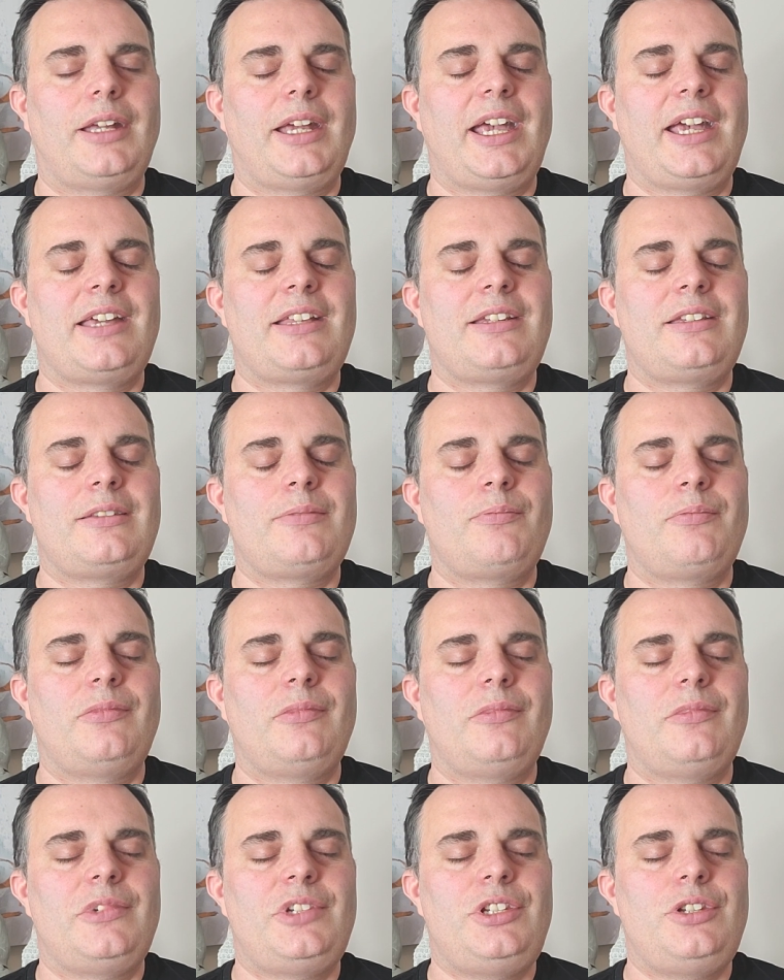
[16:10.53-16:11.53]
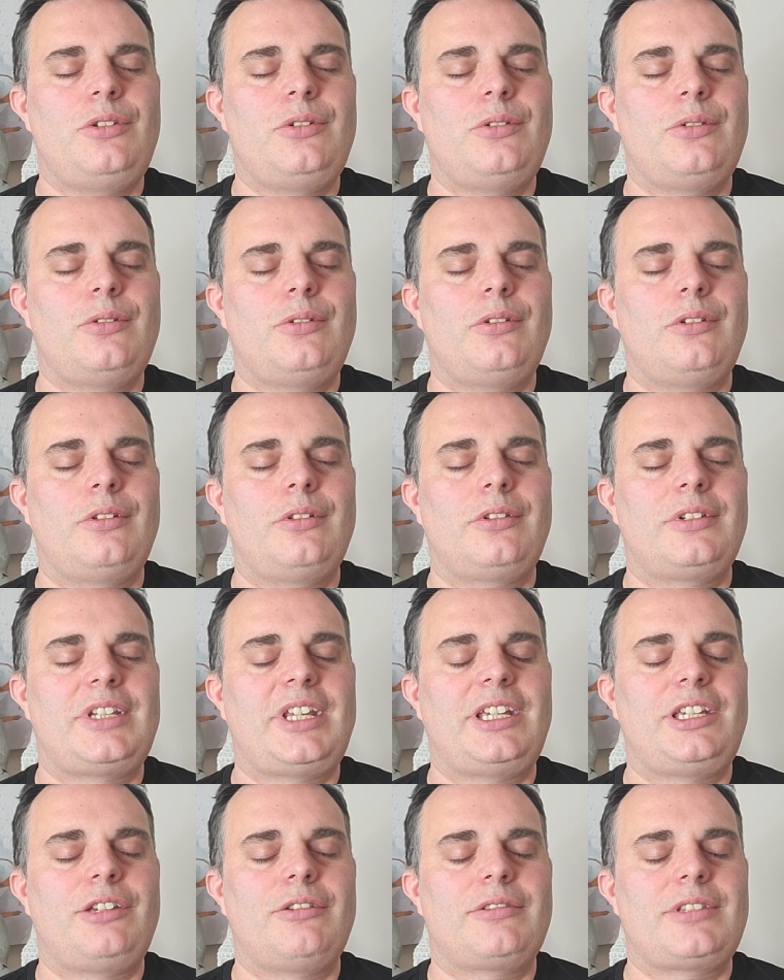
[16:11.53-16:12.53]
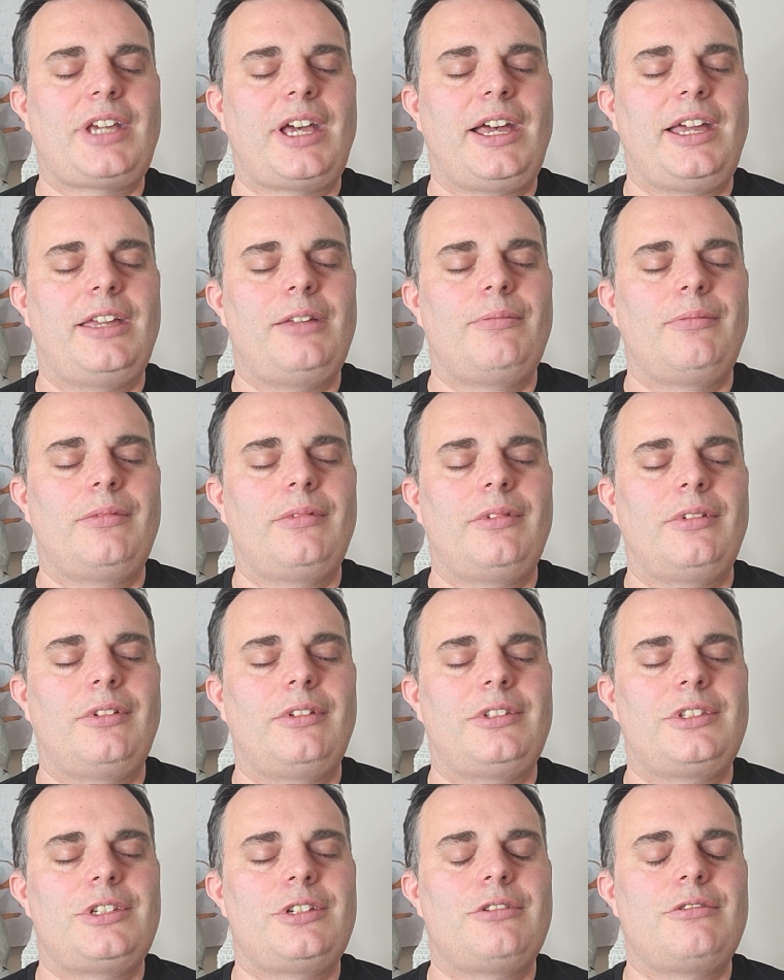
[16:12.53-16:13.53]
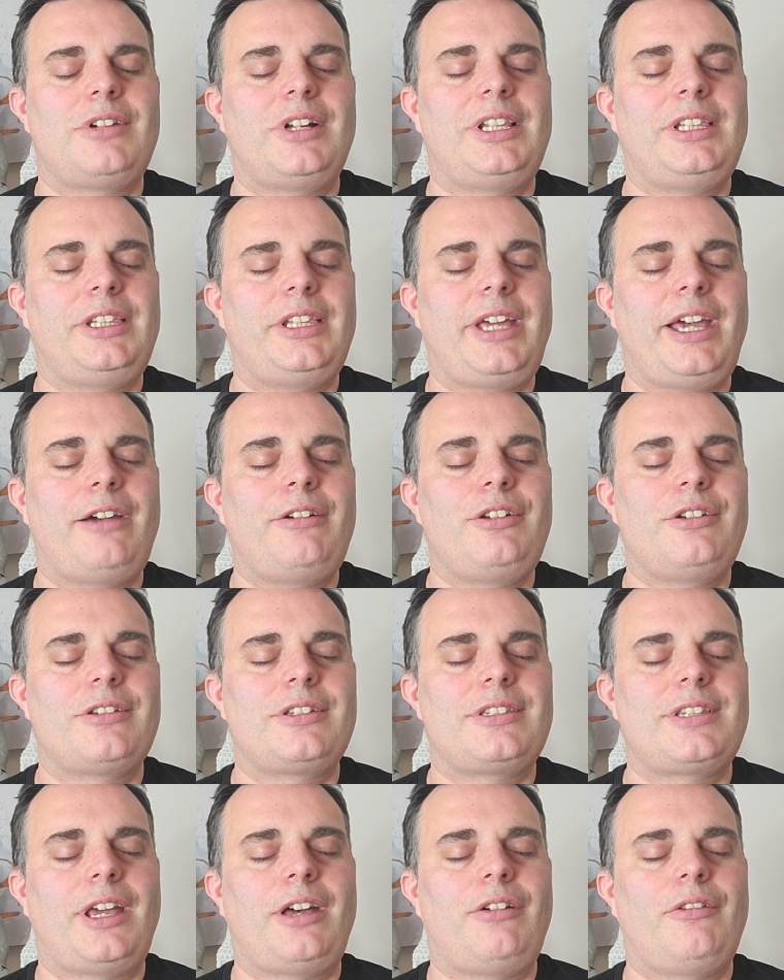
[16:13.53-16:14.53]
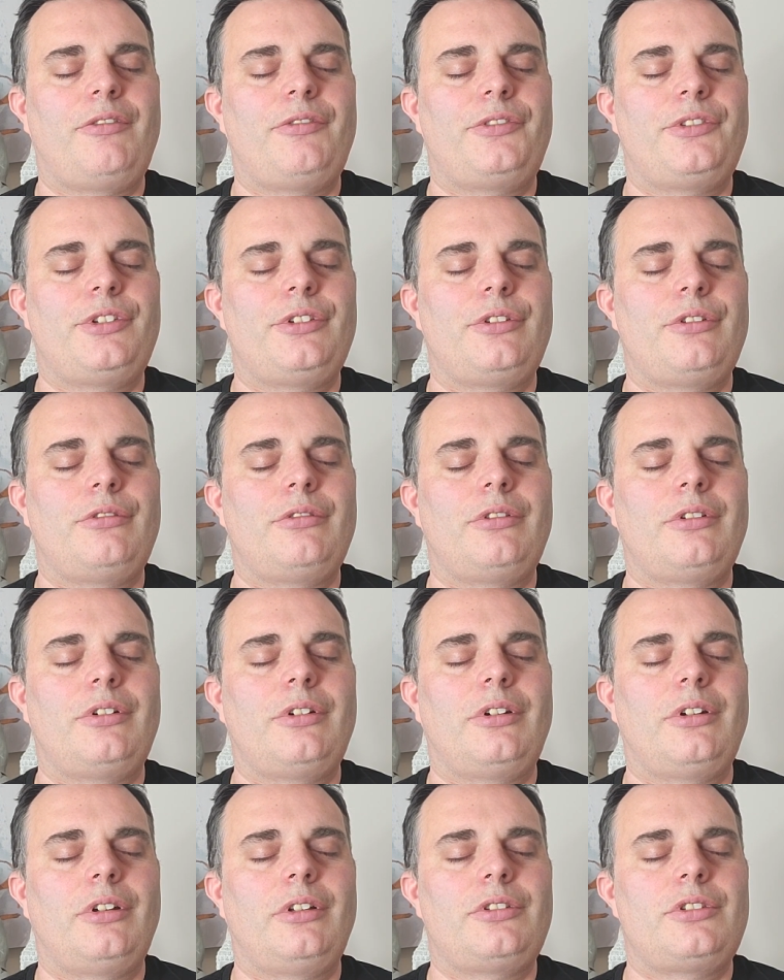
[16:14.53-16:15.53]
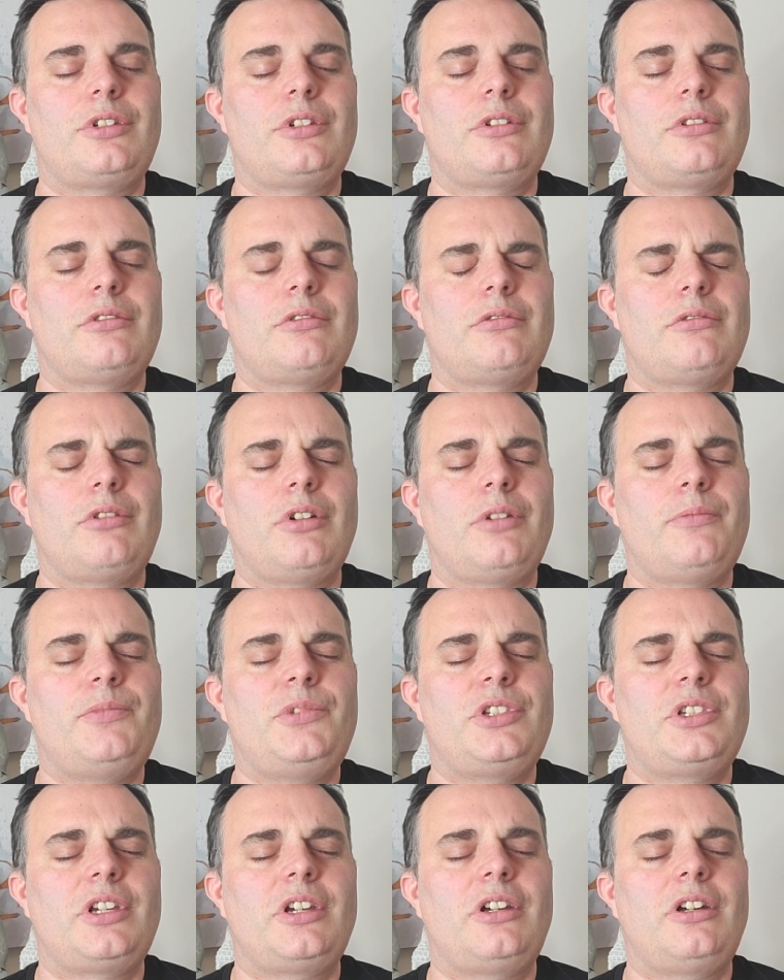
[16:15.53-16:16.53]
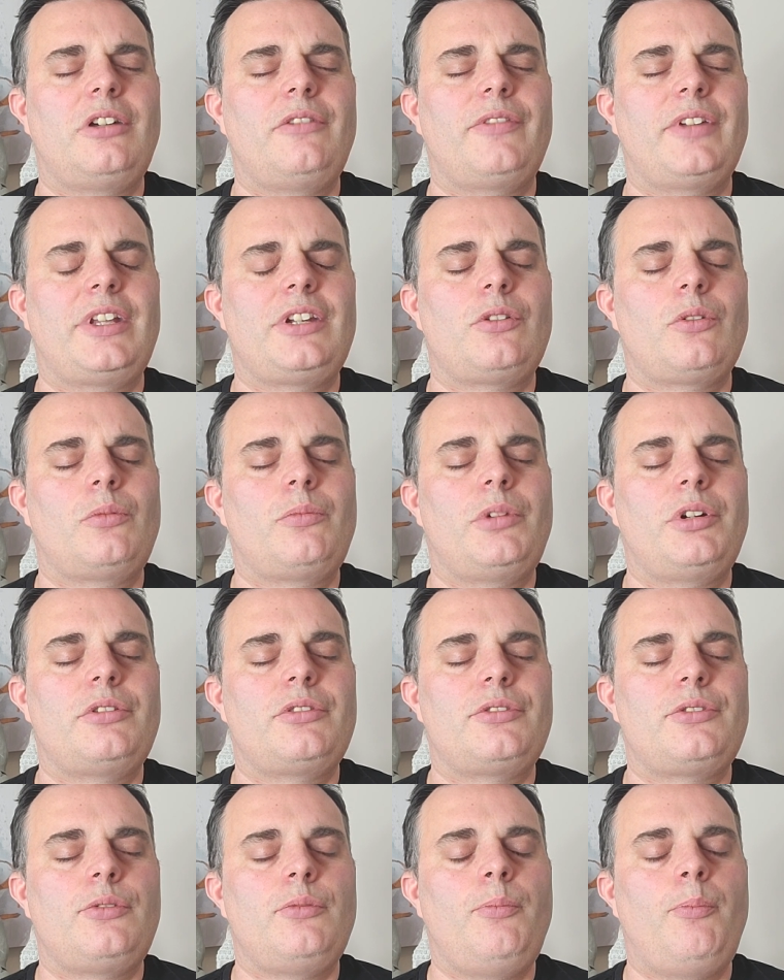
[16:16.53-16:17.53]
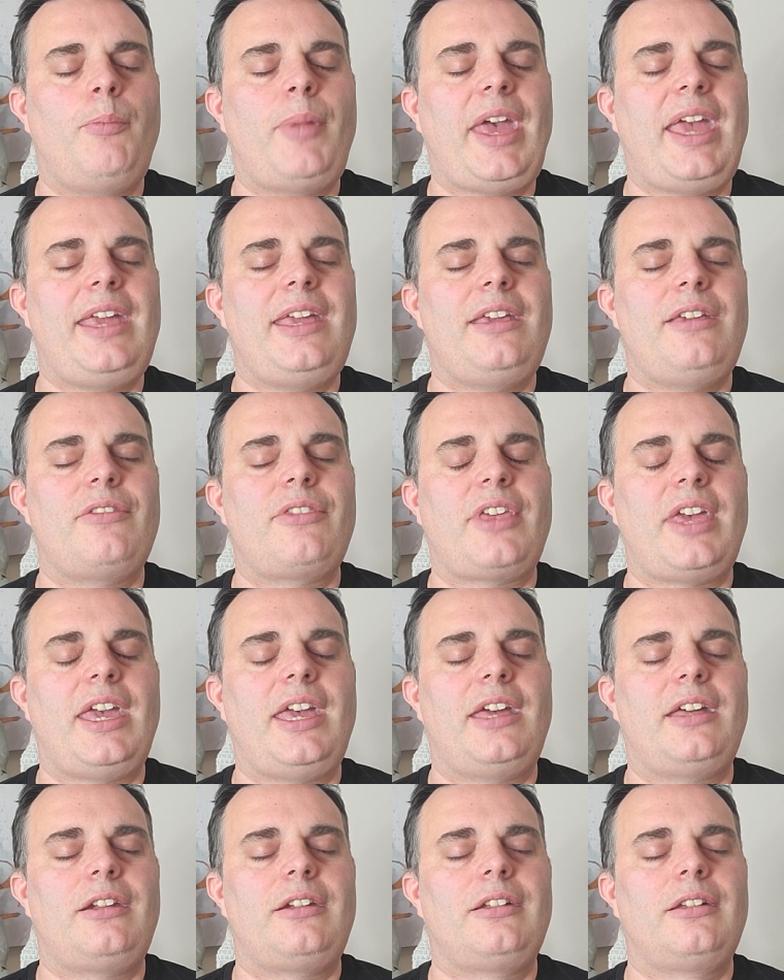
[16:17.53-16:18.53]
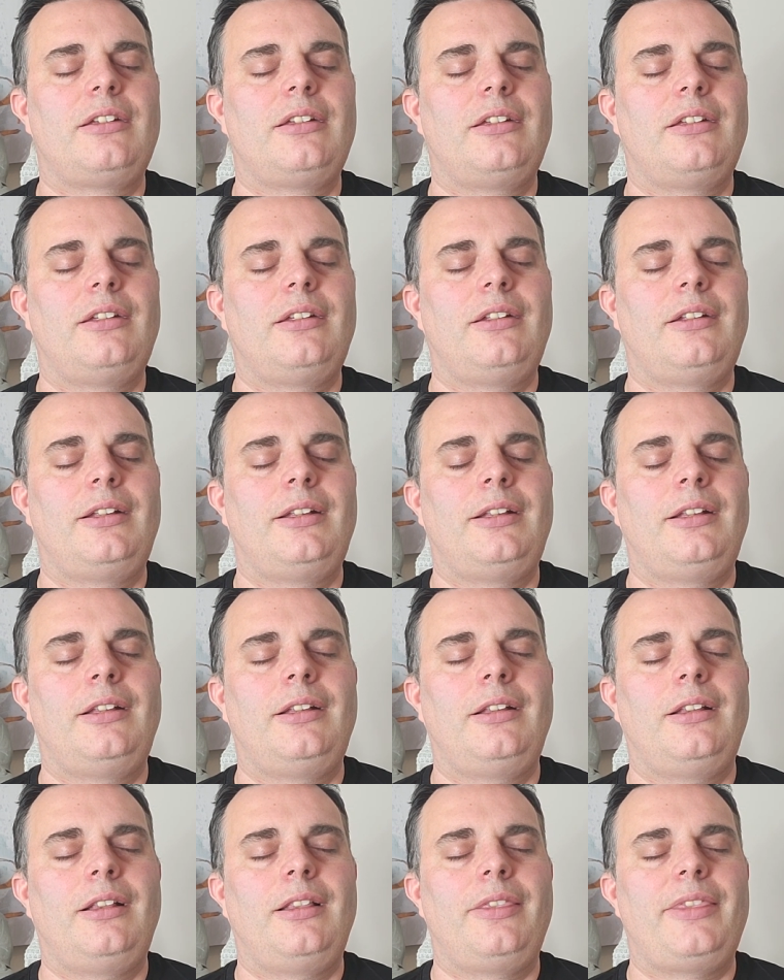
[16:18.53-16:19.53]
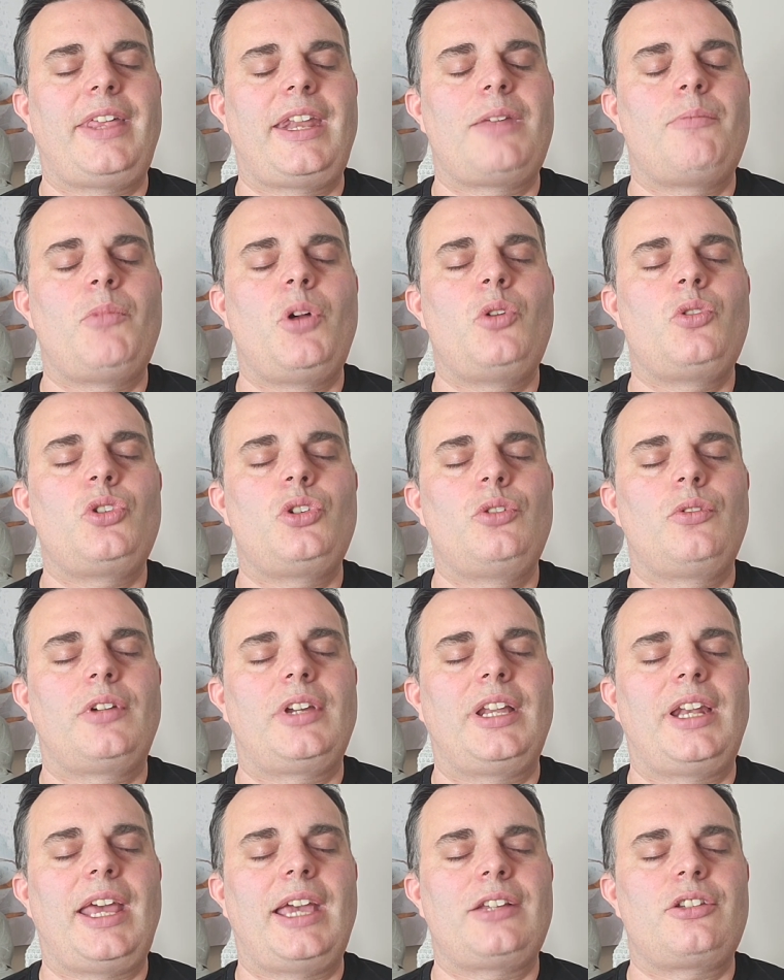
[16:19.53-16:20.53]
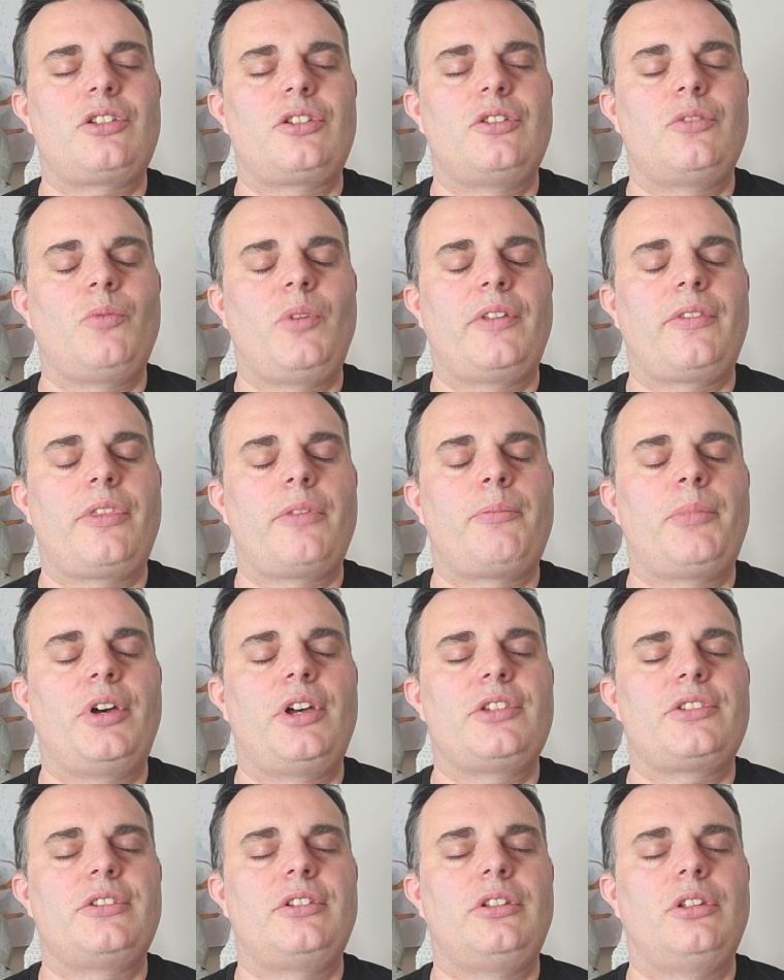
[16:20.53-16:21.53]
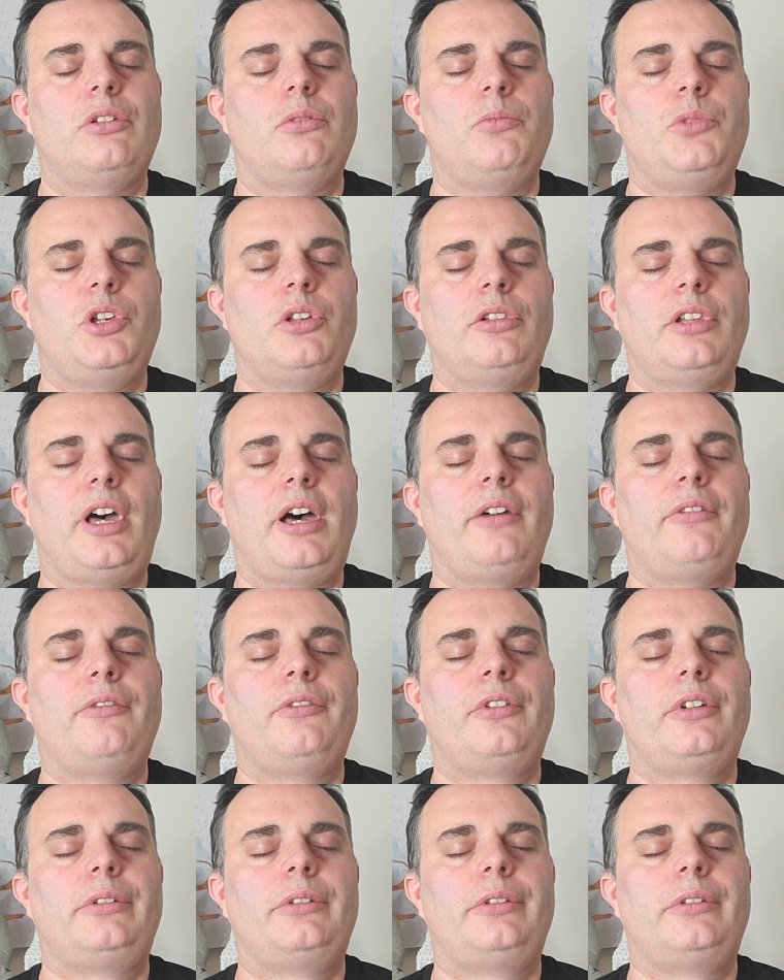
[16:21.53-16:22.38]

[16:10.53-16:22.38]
And do take your time to allow yourself to observe and almost to bathe in that emotional connection with the person whom you love.